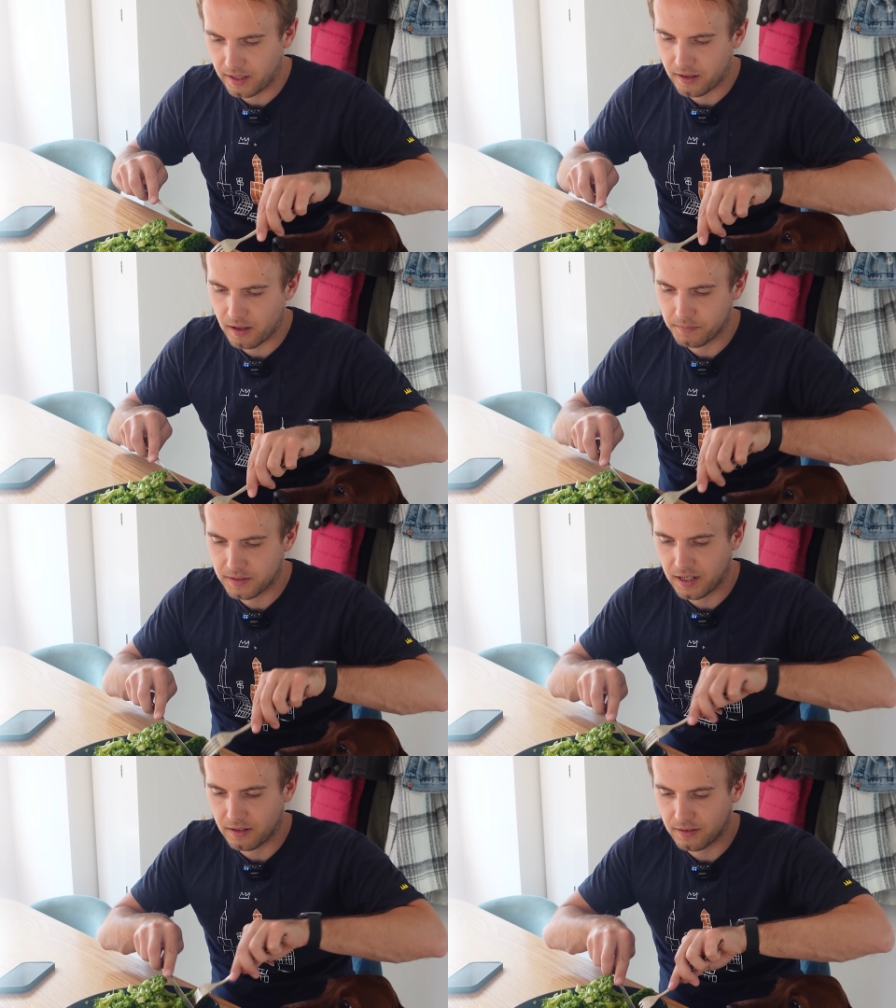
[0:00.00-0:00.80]
it comes
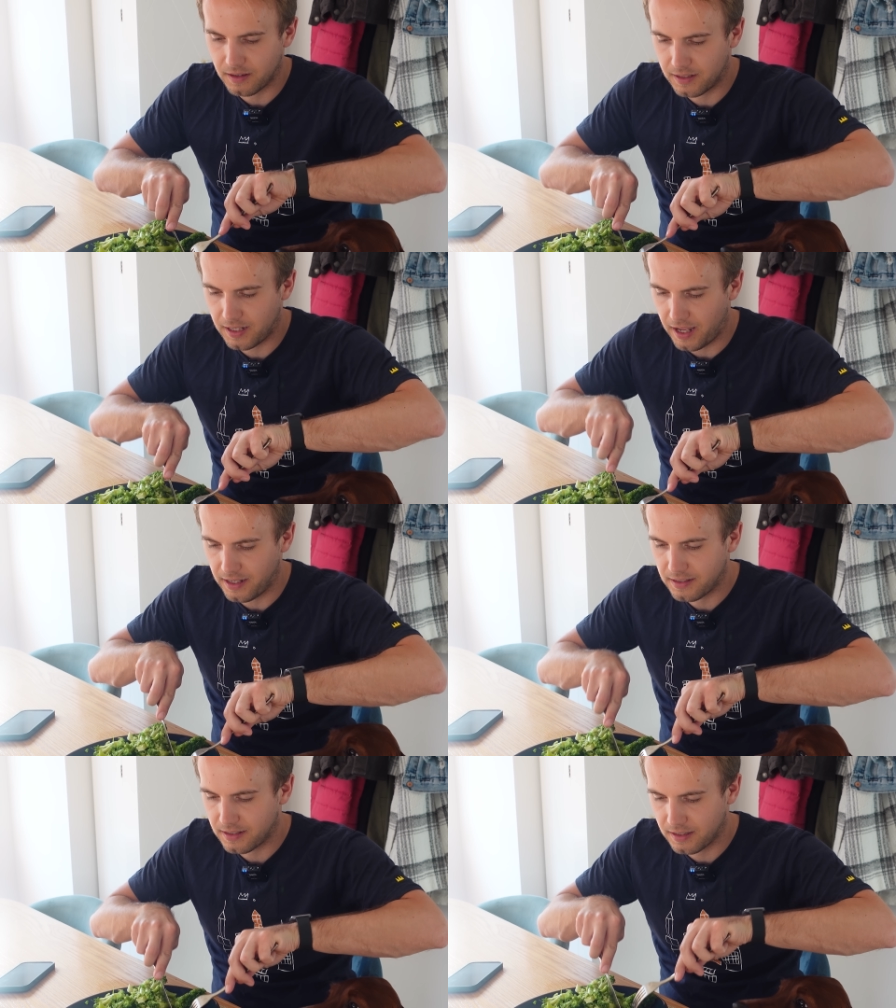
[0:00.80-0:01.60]
down to the
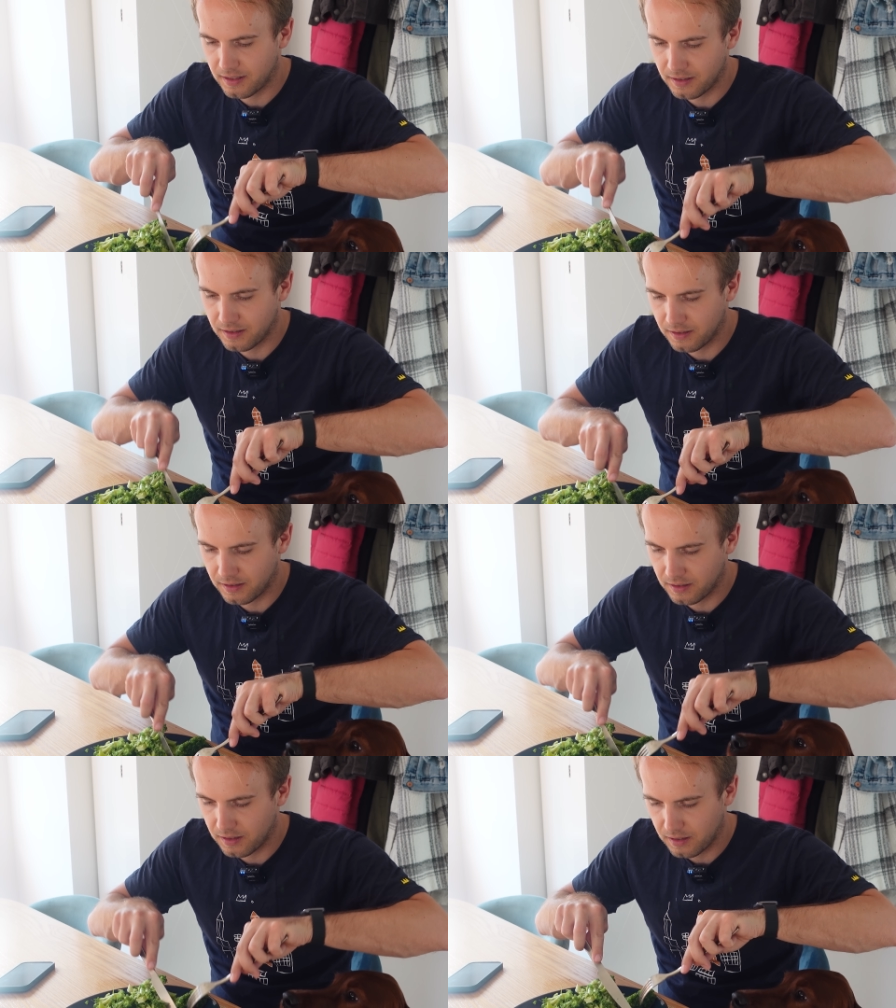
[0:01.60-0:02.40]
taste.
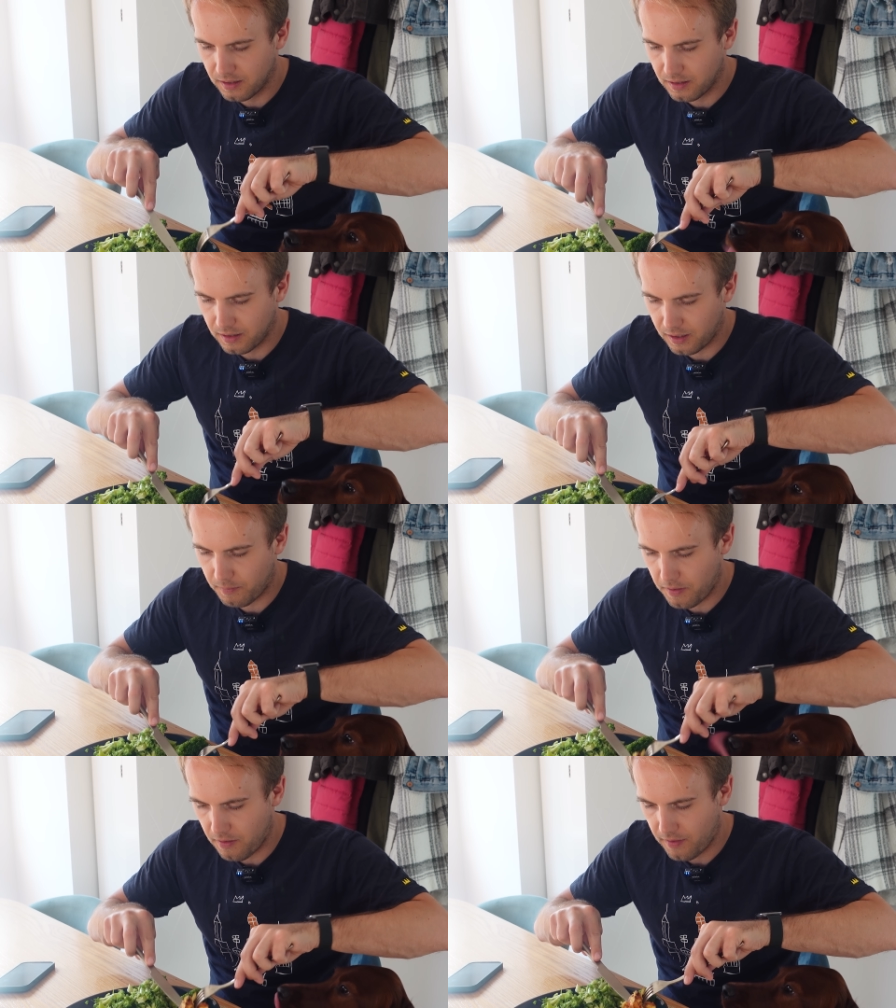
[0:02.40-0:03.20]
Nice
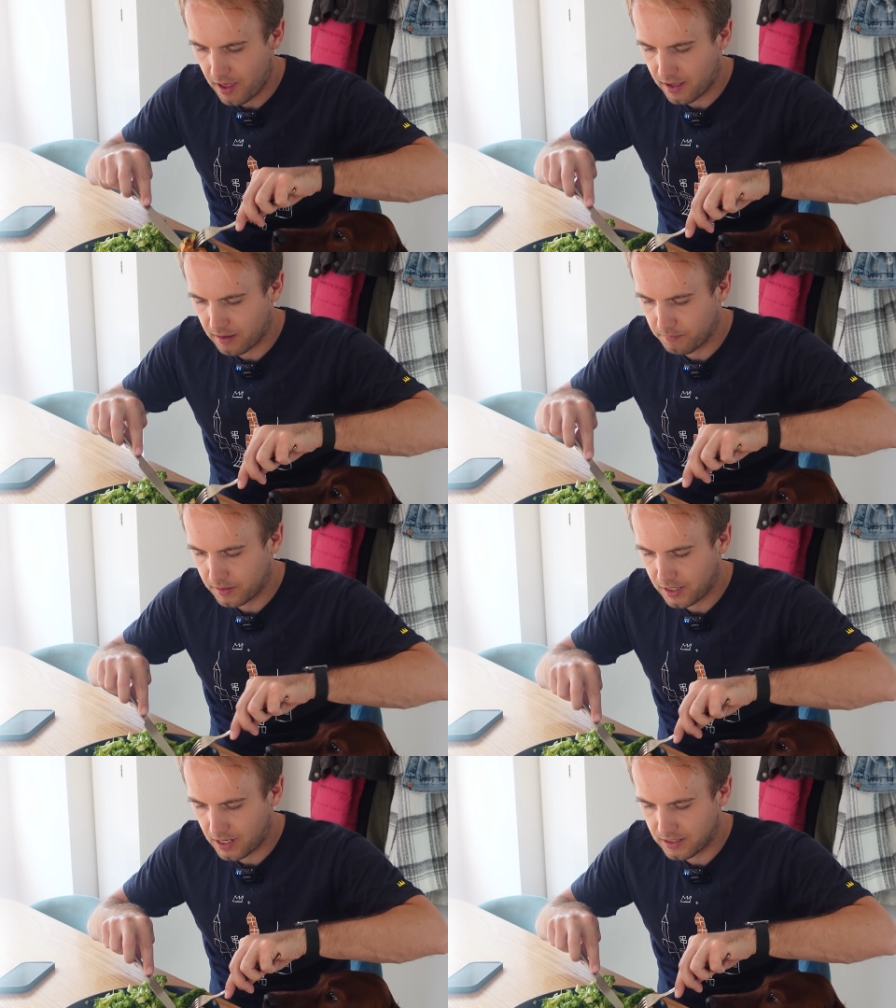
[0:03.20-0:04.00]
bit of egg and
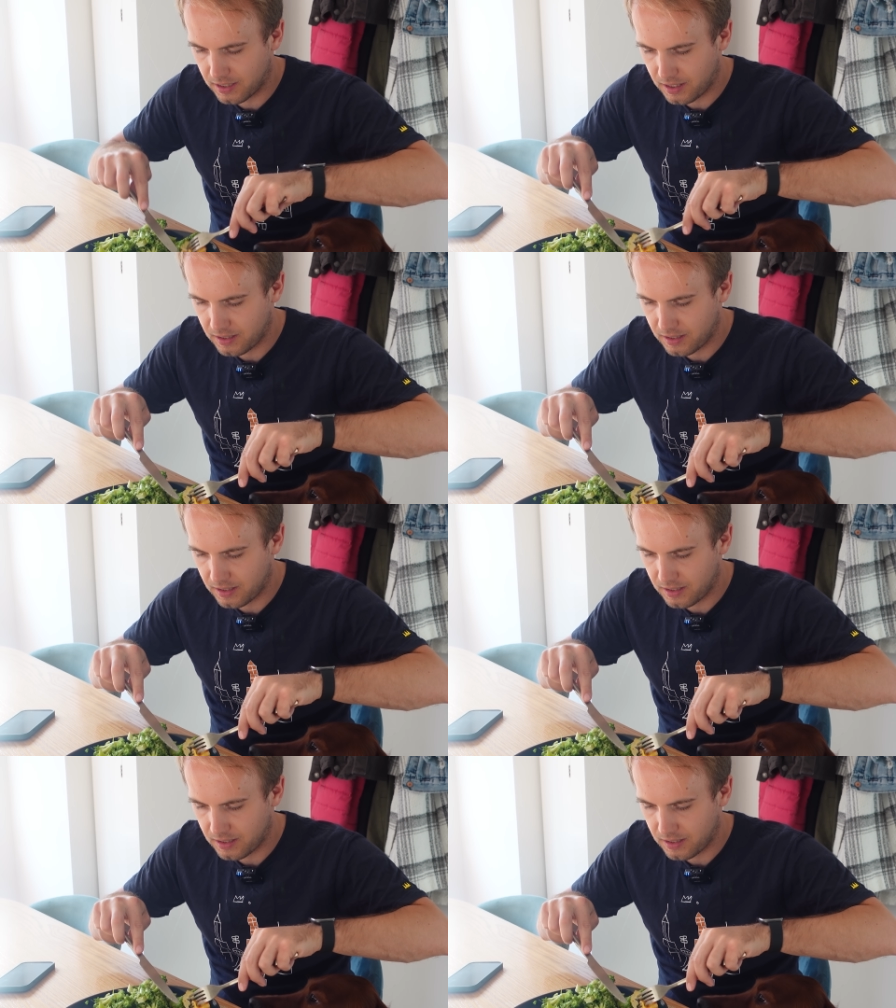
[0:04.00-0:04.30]
potato.